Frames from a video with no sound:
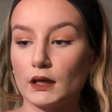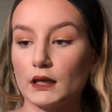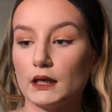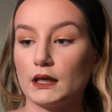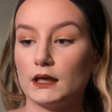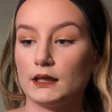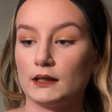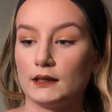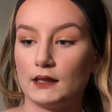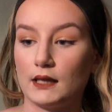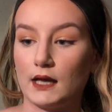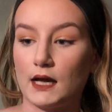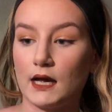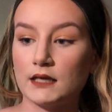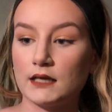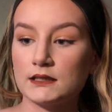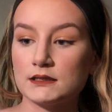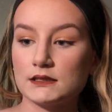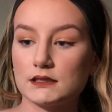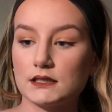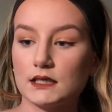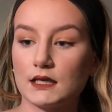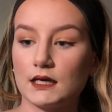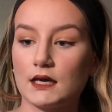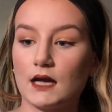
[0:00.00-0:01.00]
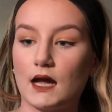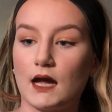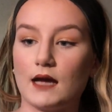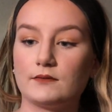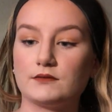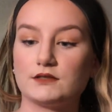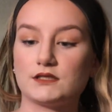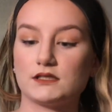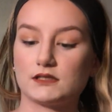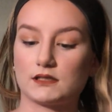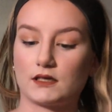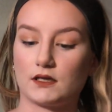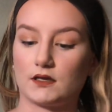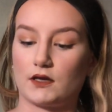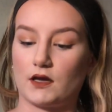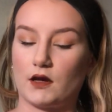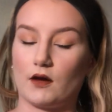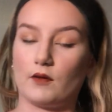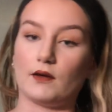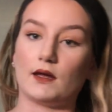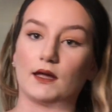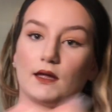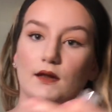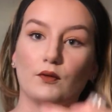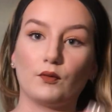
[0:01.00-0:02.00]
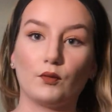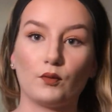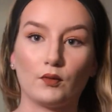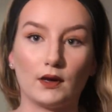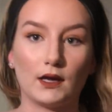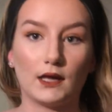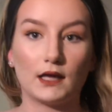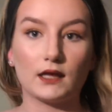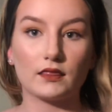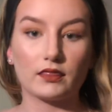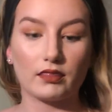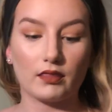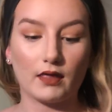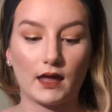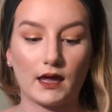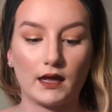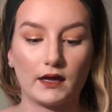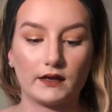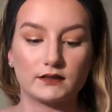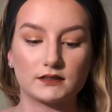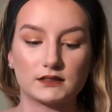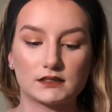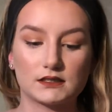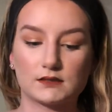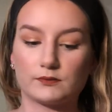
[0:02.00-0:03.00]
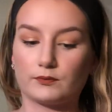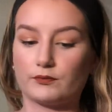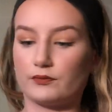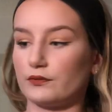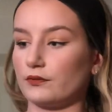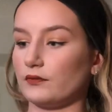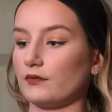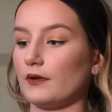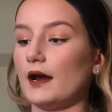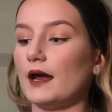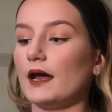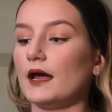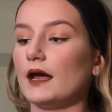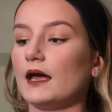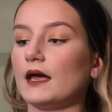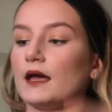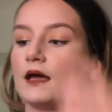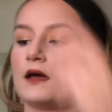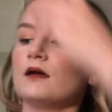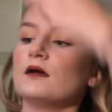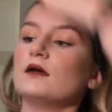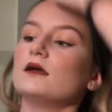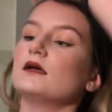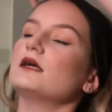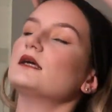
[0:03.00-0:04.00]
And lastly, I'm just going to go in with a spray.